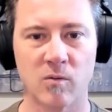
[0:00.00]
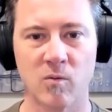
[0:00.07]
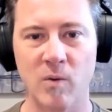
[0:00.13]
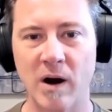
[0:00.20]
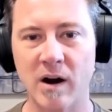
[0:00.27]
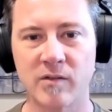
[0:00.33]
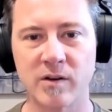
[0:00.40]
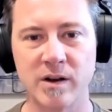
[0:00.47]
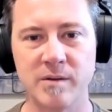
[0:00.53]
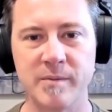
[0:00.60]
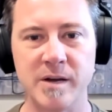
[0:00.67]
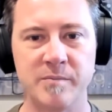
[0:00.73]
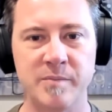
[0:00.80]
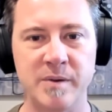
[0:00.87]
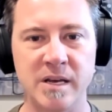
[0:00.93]
wherever you
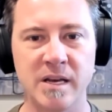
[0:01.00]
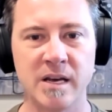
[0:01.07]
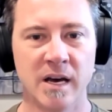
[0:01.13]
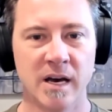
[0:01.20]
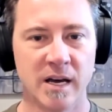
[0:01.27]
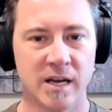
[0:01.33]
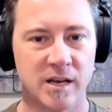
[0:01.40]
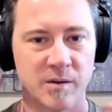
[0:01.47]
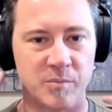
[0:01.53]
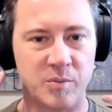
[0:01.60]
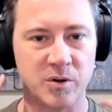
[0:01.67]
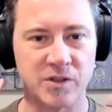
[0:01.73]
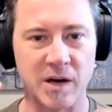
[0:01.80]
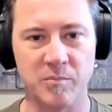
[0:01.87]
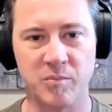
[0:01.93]
may be, you can
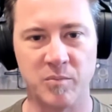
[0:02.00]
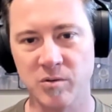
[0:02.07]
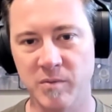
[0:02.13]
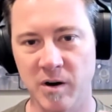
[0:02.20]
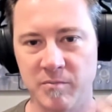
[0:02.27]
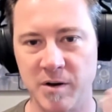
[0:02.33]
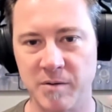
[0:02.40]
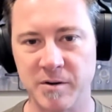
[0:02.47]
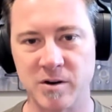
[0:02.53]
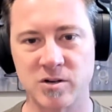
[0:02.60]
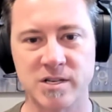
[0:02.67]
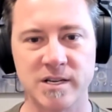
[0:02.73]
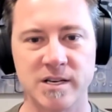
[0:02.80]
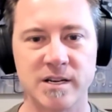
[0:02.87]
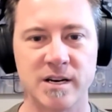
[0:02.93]
put that boom up. Maybe you're
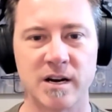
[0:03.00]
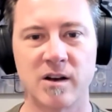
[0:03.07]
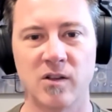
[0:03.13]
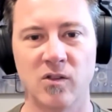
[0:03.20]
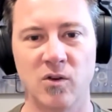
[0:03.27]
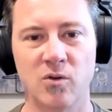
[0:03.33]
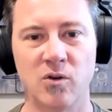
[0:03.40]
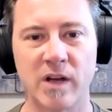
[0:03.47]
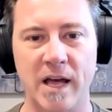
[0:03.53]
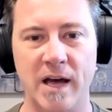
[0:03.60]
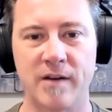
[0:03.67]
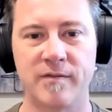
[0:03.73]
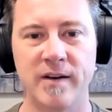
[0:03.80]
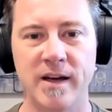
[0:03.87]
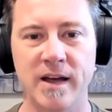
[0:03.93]
sitting in a local
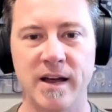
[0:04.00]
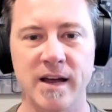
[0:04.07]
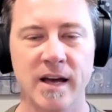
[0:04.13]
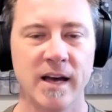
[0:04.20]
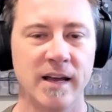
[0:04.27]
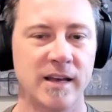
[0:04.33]
cafe.